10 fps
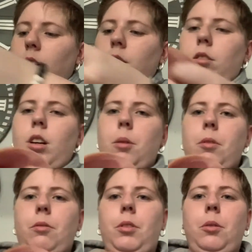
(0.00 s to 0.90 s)
grab
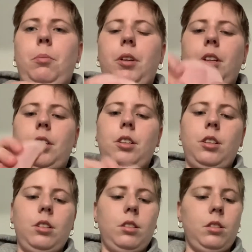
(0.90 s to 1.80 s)
a few
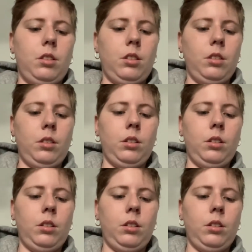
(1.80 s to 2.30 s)
pieces,